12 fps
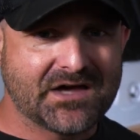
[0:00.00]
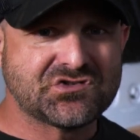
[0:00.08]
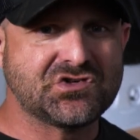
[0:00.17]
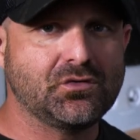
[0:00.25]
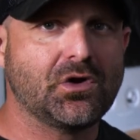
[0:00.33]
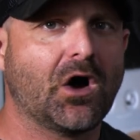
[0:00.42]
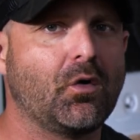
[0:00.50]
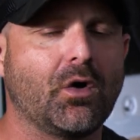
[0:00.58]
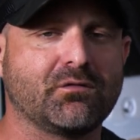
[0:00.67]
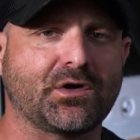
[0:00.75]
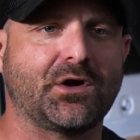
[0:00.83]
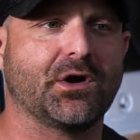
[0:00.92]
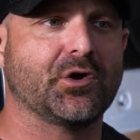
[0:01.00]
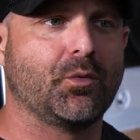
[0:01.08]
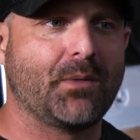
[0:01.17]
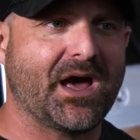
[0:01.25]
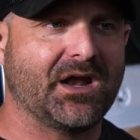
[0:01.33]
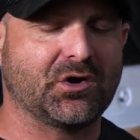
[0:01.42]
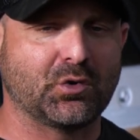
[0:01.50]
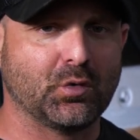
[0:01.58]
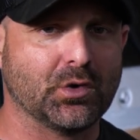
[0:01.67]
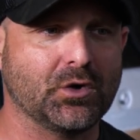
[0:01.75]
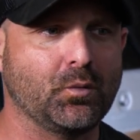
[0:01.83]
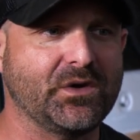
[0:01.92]
as you know, over here at Nomadic
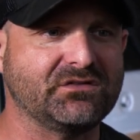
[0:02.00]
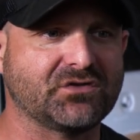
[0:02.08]
Cooling, we